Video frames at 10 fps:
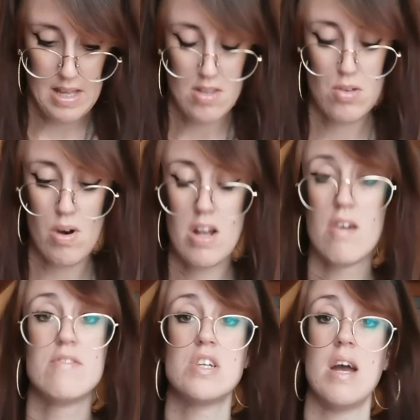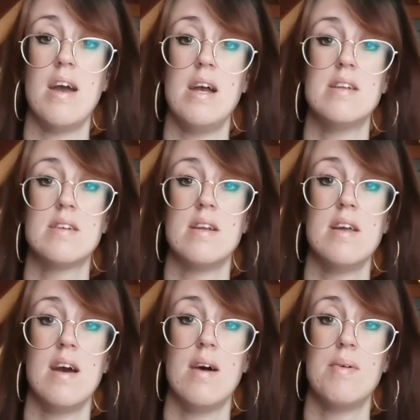It's quite a lot of change, and
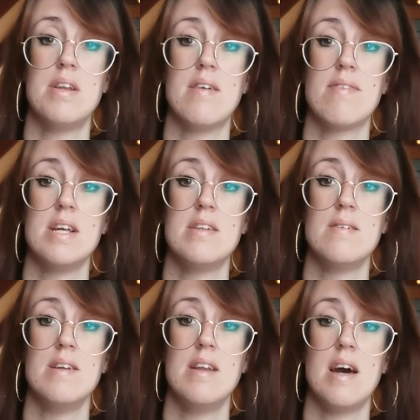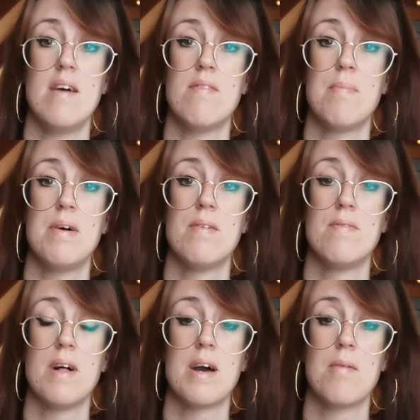yeah, we definitely do need to have a bit of
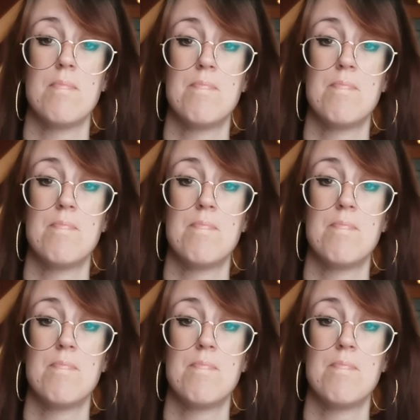like a